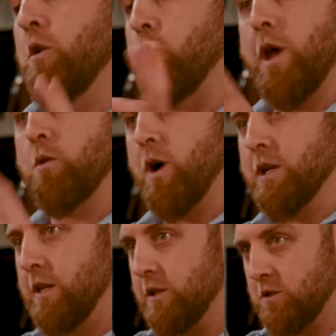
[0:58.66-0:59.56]
red
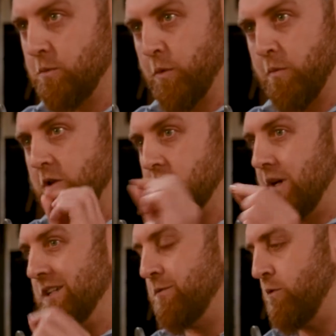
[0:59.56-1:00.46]
wine yeast to promote a
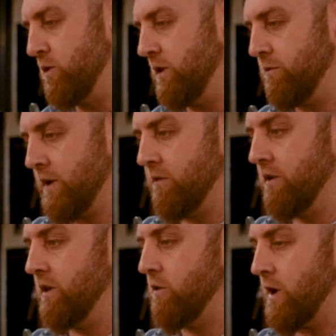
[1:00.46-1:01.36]
nice fruity flavor in the